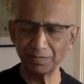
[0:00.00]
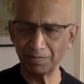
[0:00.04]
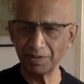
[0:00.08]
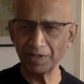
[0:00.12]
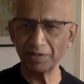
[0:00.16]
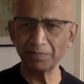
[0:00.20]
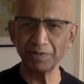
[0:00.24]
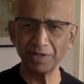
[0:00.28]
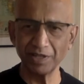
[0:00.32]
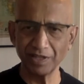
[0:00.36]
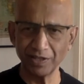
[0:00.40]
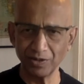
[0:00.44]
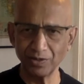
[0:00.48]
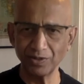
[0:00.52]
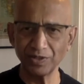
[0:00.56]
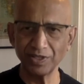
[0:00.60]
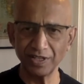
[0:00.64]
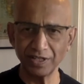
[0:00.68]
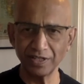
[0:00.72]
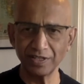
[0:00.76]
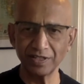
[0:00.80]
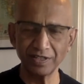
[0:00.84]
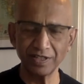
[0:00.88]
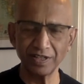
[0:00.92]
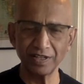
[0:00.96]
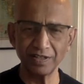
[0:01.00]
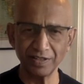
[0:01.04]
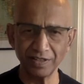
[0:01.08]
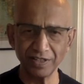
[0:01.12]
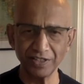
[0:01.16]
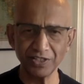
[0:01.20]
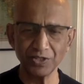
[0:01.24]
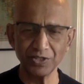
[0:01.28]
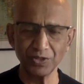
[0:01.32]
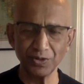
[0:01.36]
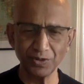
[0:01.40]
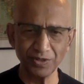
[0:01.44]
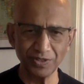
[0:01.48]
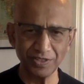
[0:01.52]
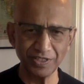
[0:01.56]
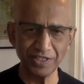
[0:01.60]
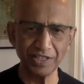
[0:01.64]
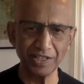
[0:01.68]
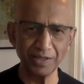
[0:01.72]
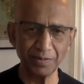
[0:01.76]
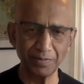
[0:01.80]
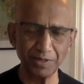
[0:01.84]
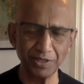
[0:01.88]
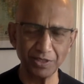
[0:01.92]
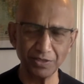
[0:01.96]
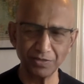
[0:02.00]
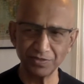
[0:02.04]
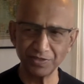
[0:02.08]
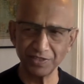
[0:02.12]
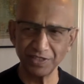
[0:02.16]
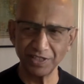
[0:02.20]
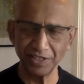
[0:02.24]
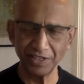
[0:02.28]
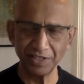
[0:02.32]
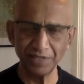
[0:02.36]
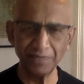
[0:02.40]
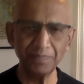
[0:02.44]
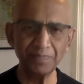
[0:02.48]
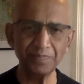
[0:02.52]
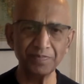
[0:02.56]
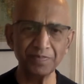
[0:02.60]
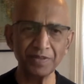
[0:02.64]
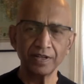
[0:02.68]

people around that it's going to take a bit of time.